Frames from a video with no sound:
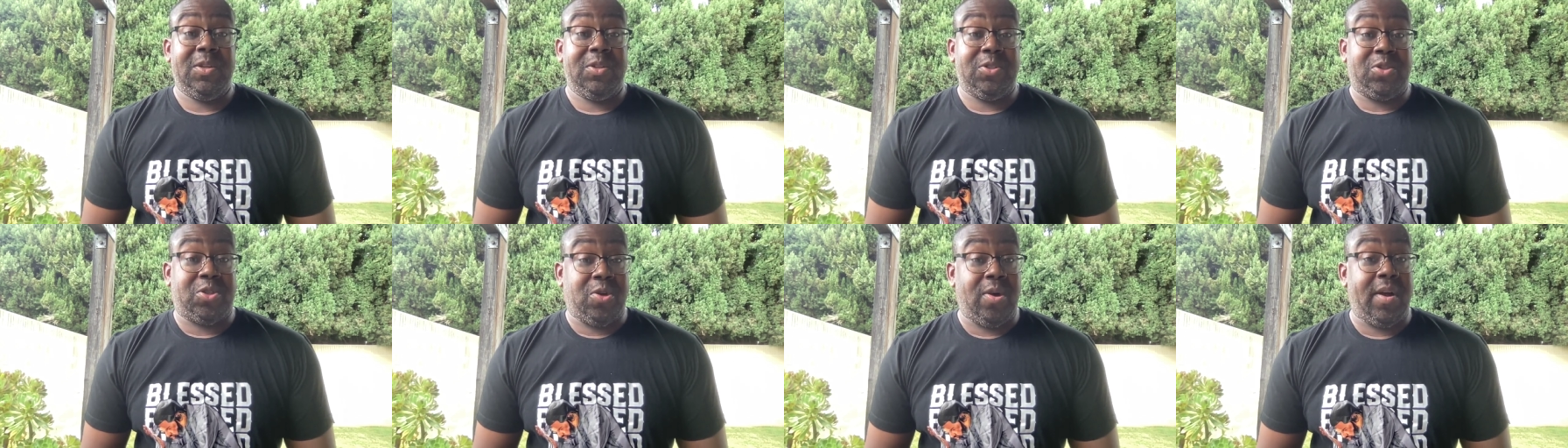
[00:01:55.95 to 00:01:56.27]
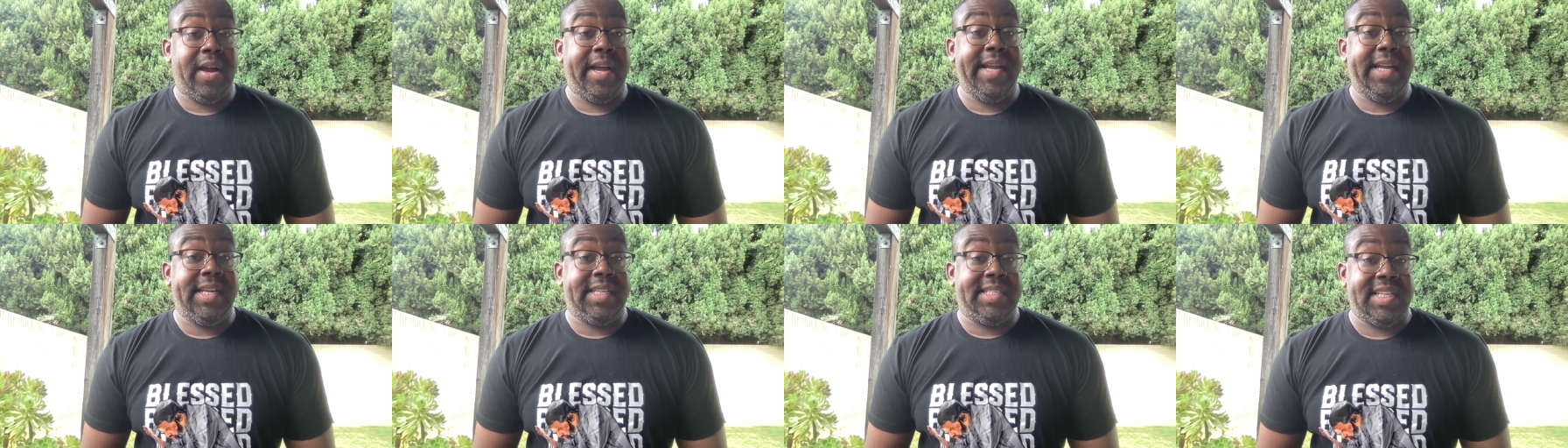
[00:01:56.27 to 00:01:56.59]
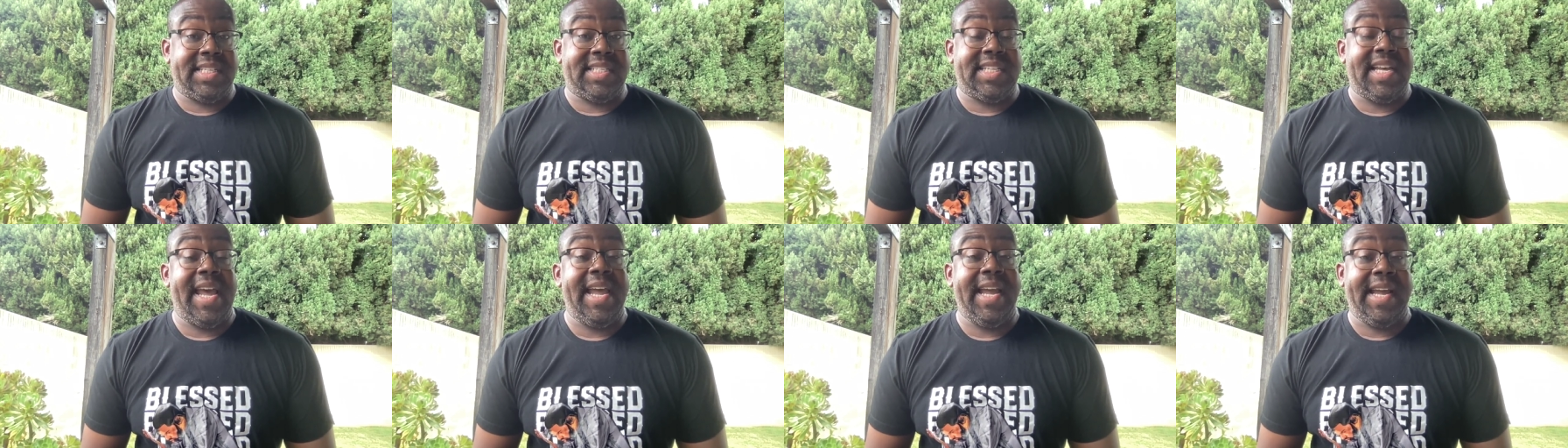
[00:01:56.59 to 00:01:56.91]
trying
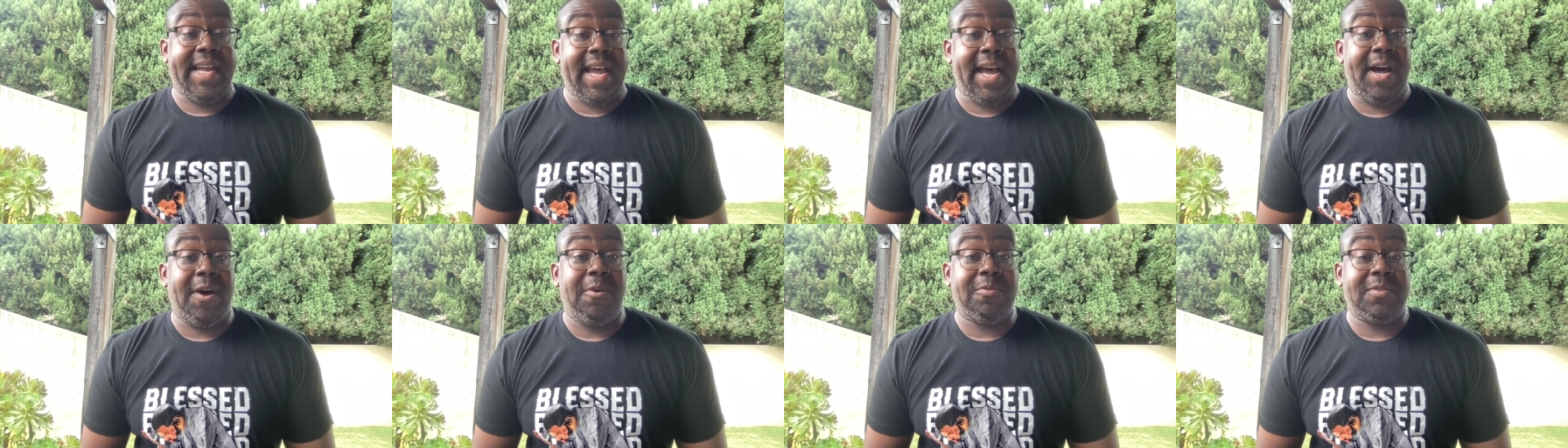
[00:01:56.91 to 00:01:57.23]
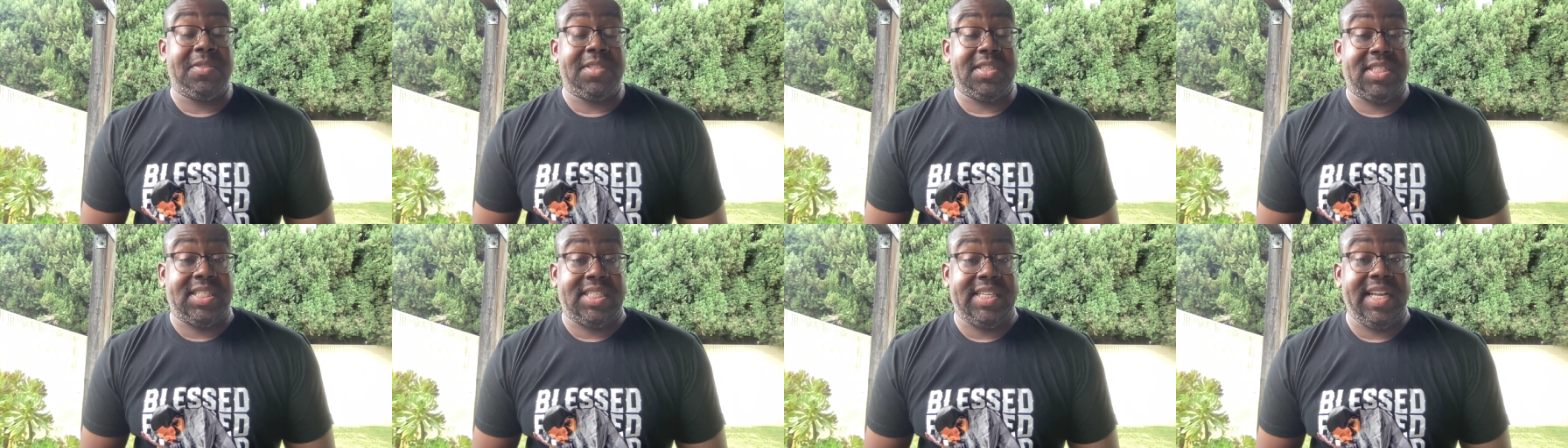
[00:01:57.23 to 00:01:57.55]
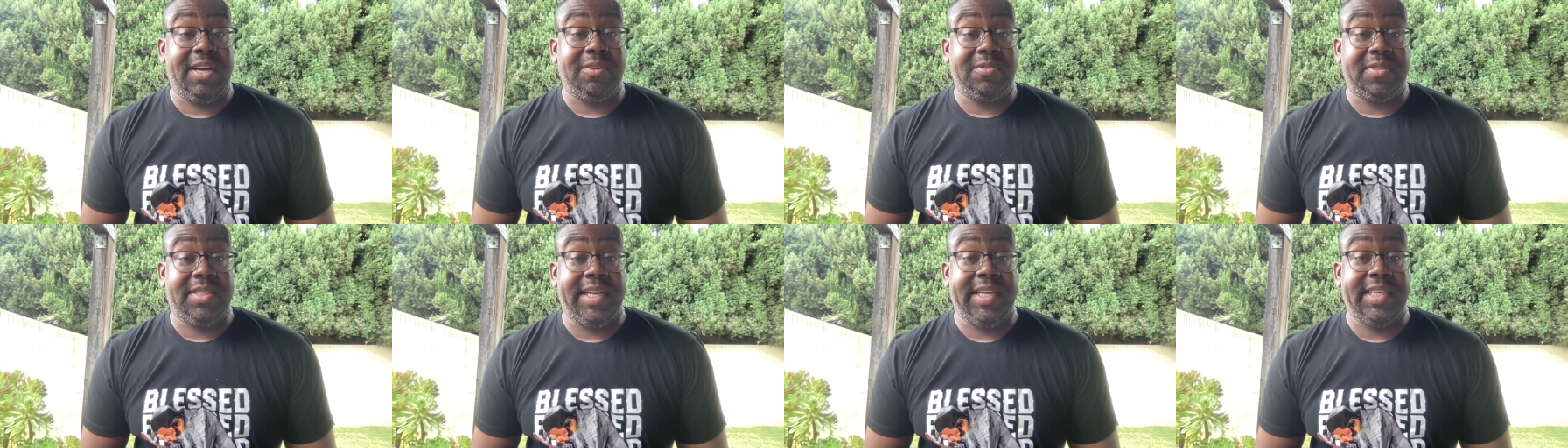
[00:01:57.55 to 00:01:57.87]
to take out the
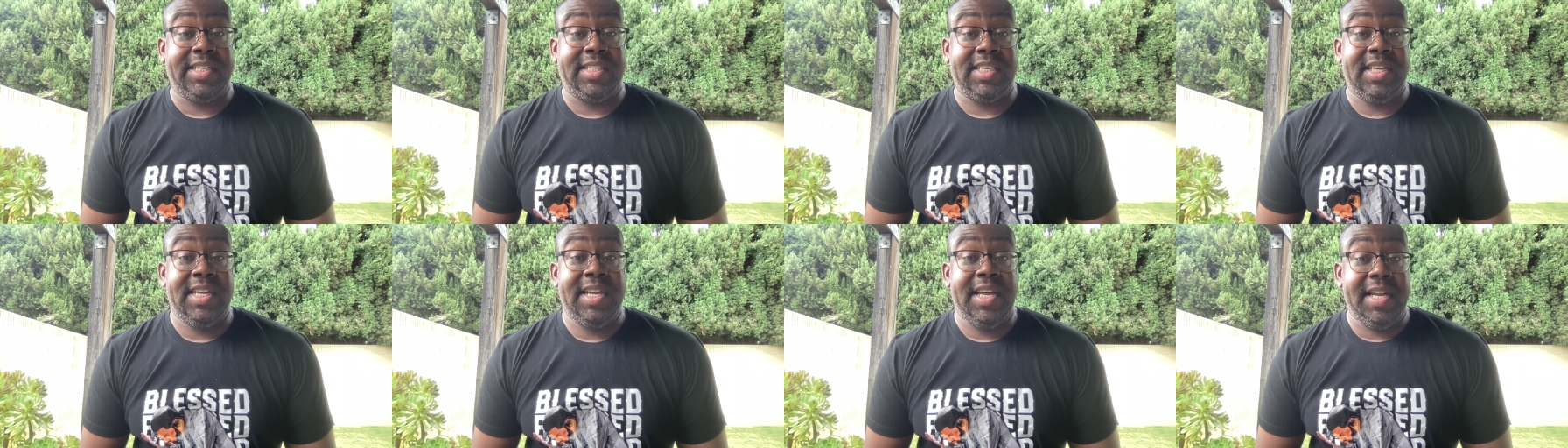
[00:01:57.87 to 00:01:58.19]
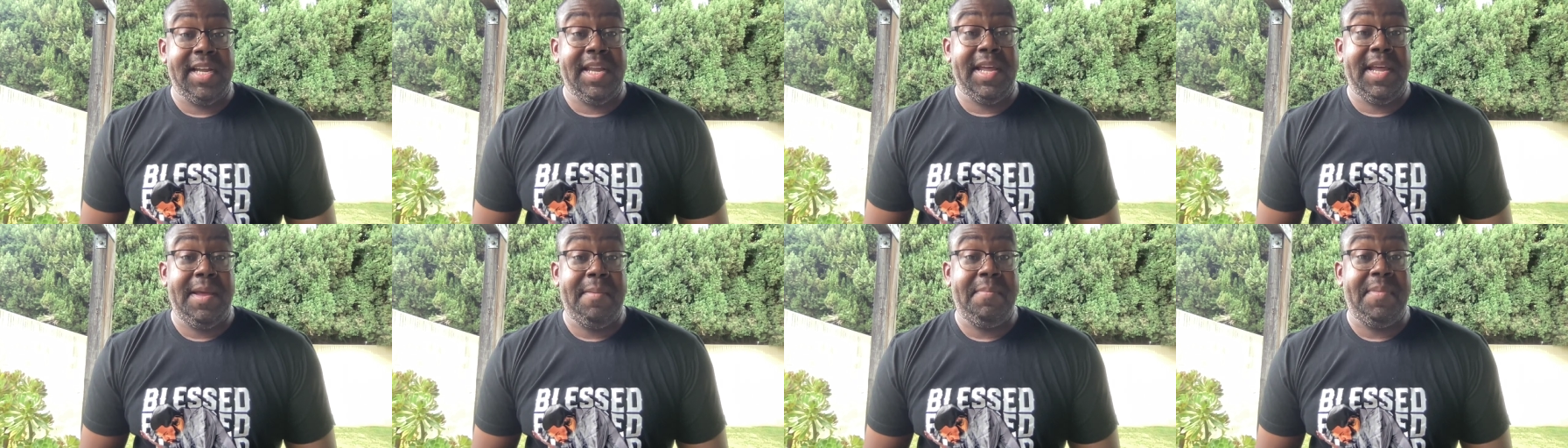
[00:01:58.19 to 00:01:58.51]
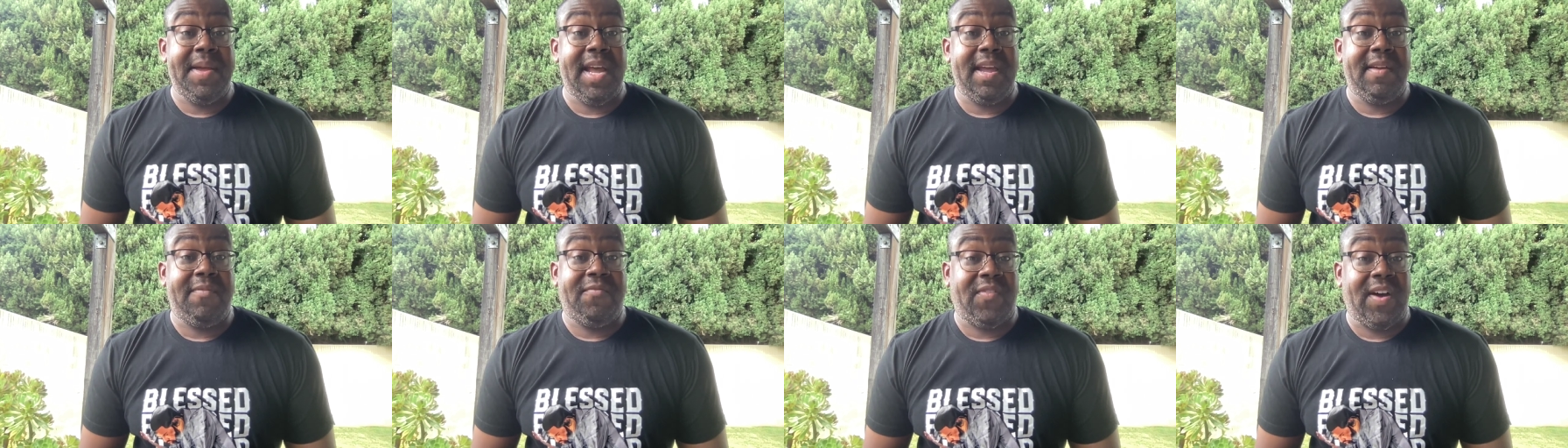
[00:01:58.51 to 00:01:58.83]
Celtics in the
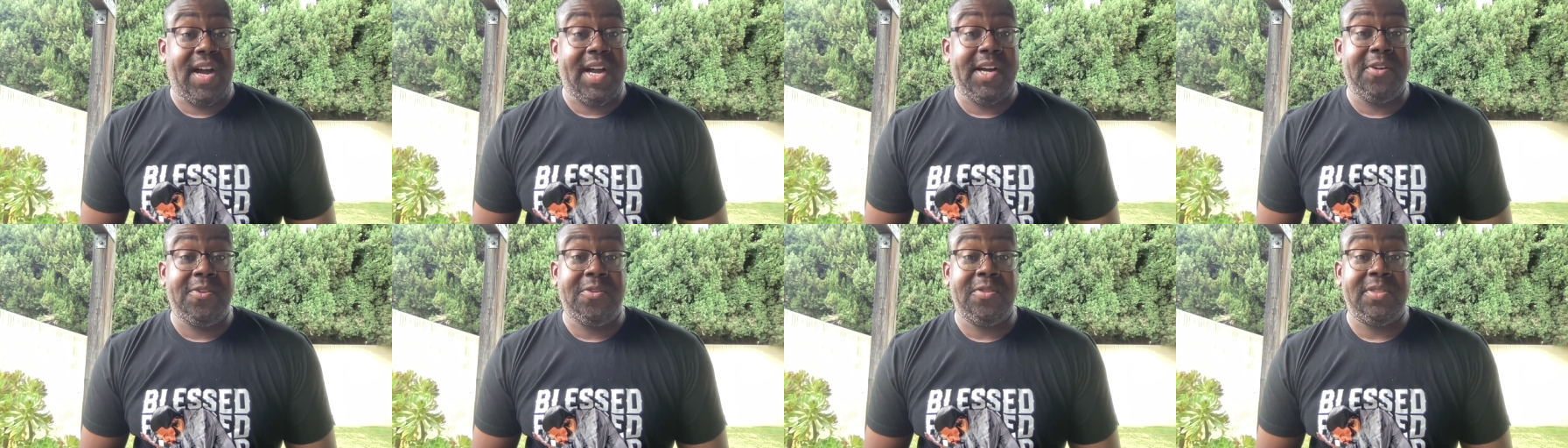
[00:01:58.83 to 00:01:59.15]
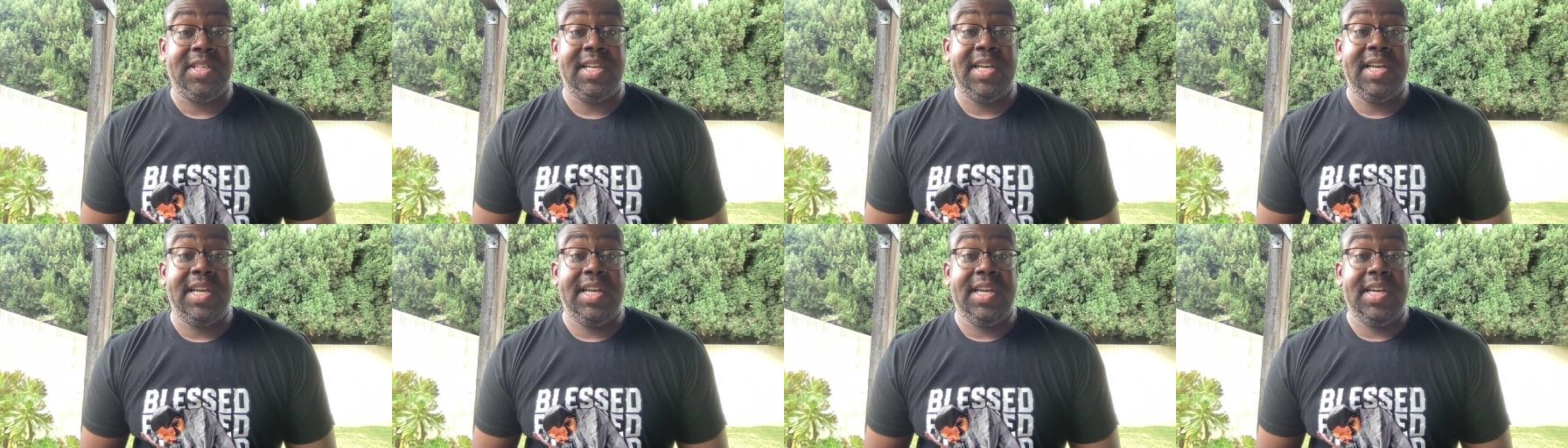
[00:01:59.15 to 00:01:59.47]
NBA Finals,